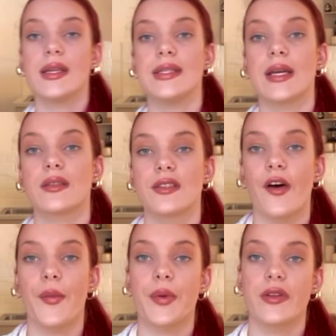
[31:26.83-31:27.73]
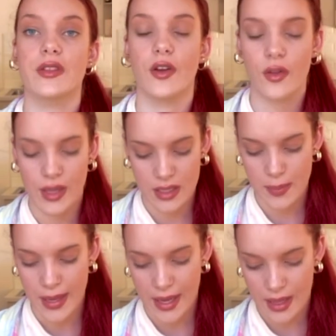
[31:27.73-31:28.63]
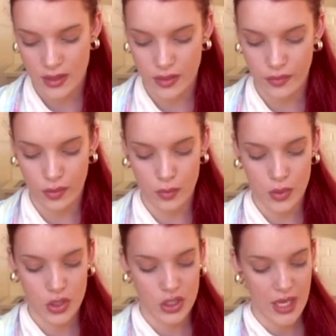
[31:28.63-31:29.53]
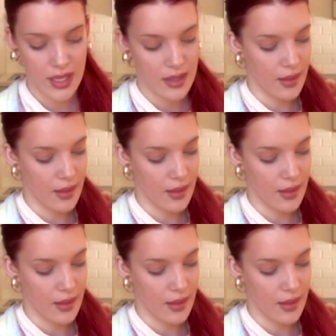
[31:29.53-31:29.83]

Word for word: Next up is I got these pants from Shein.